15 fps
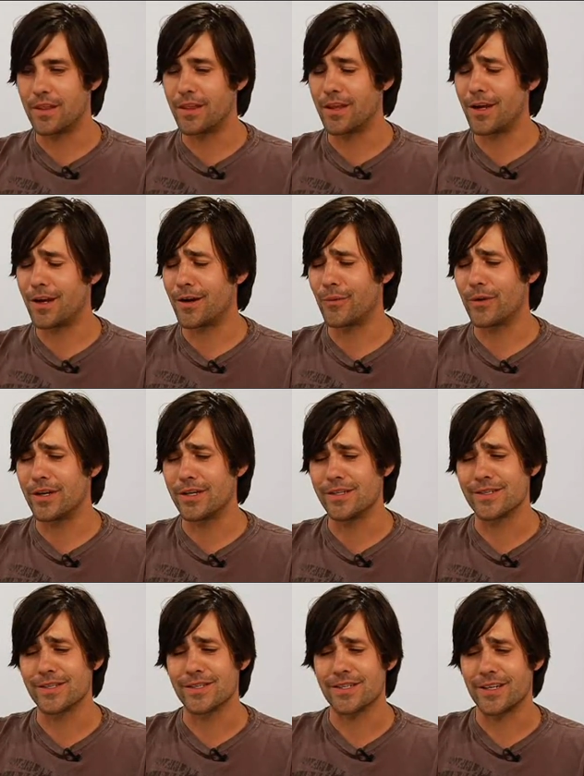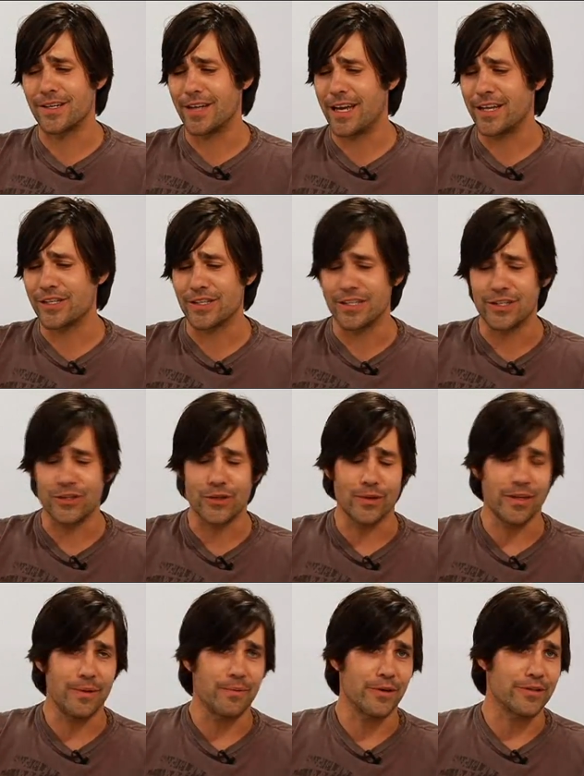There was Angelina
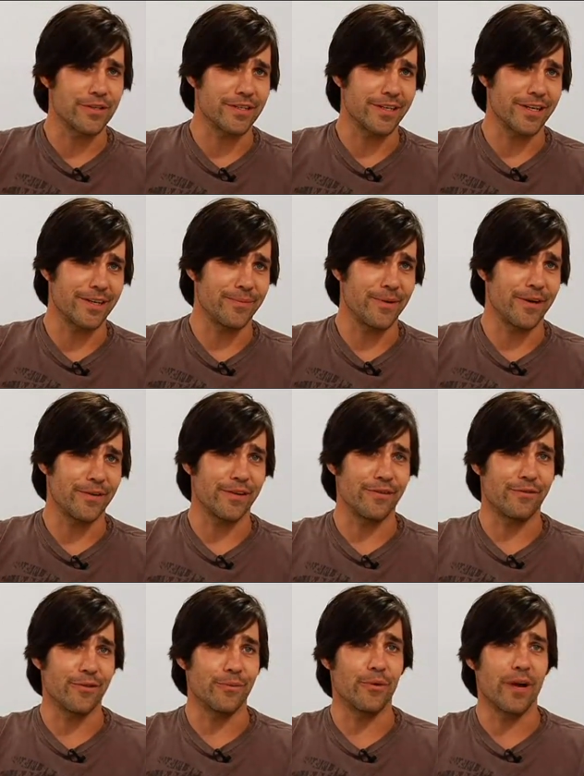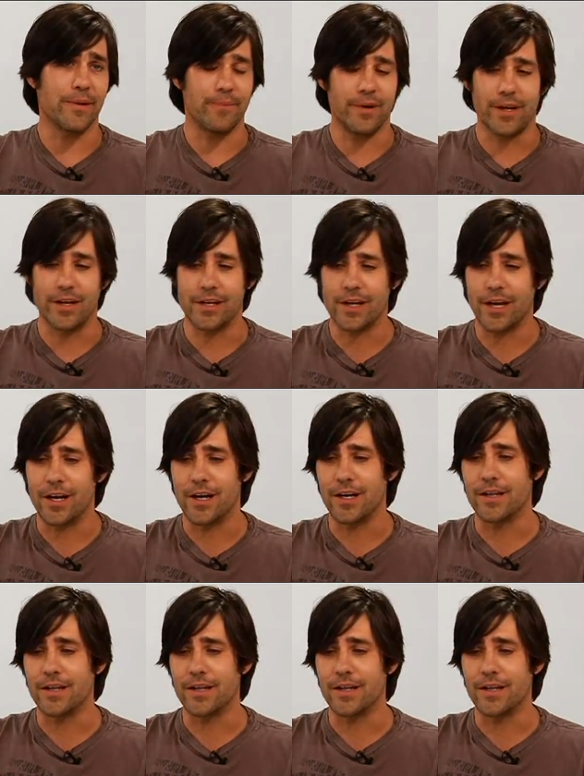Jolie purchasing it apparently for Brad Pitt.